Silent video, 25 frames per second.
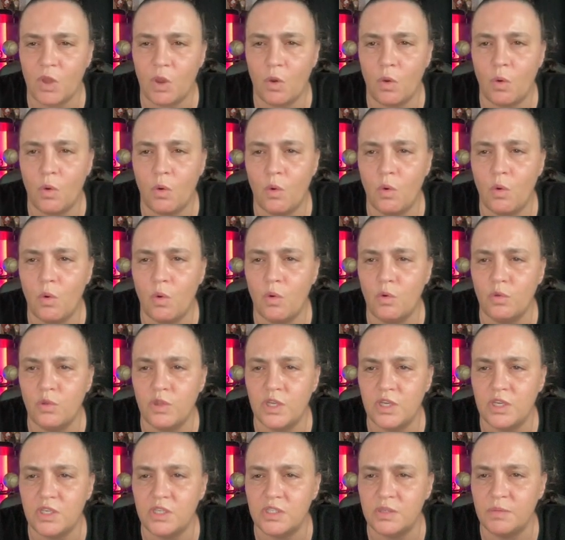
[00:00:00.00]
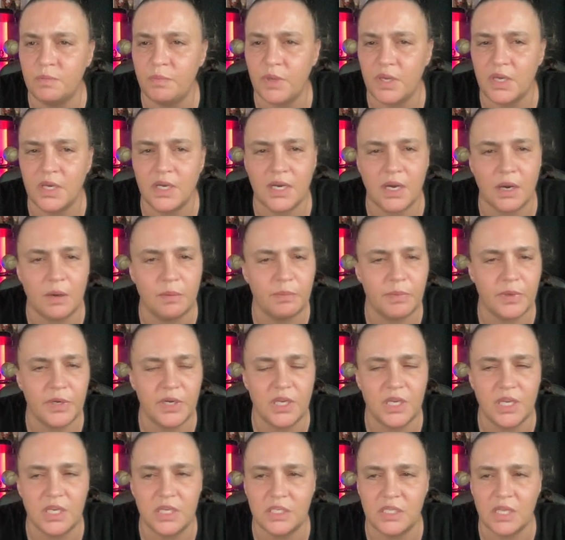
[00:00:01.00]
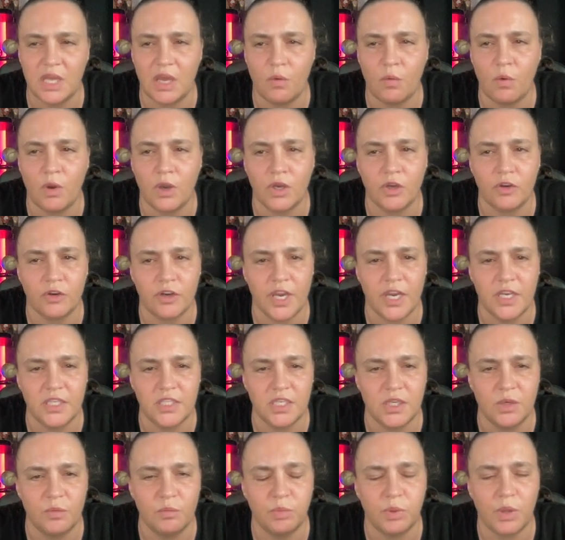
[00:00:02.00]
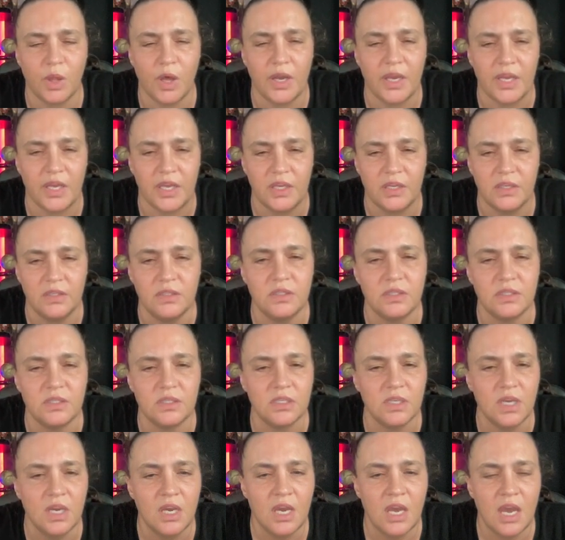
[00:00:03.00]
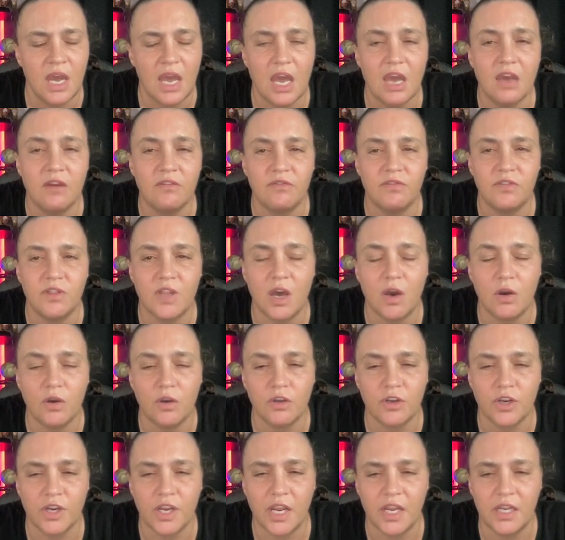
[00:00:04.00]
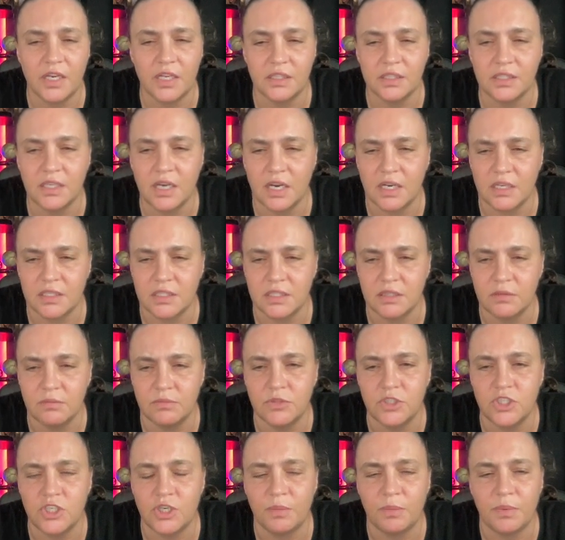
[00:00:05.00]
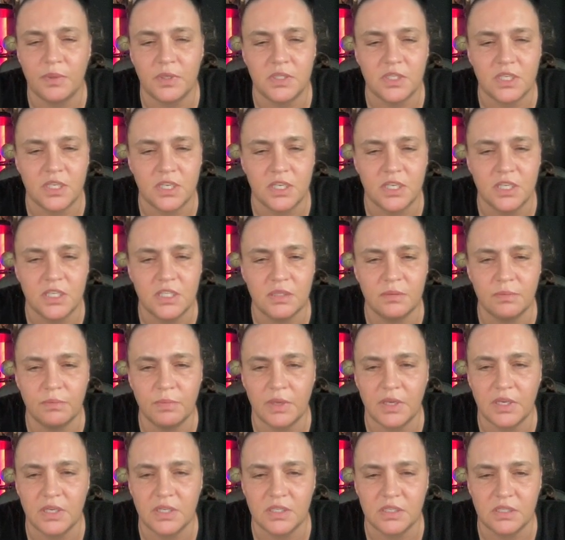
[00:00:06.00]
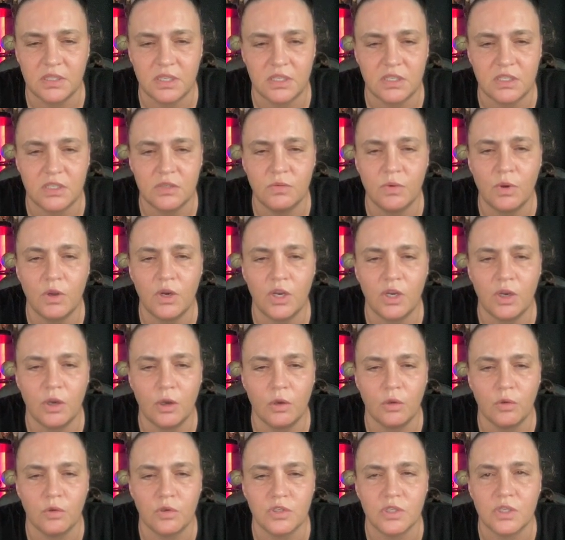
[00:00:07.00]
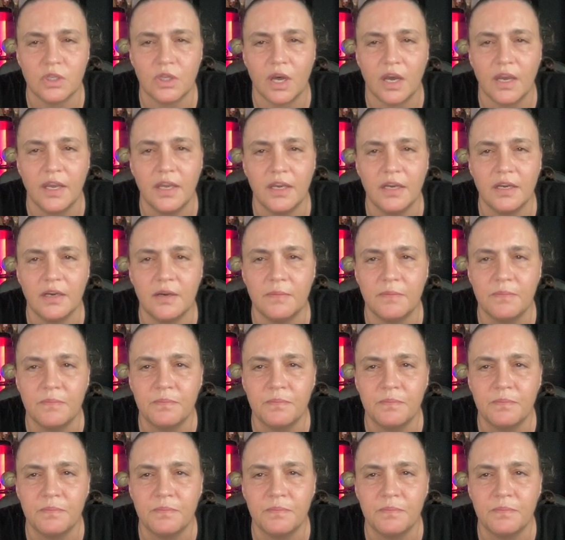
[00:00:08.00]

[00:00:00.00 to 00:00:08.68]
all these big companies that were creating plugins have now created custom GPTs, because this is what it looks like.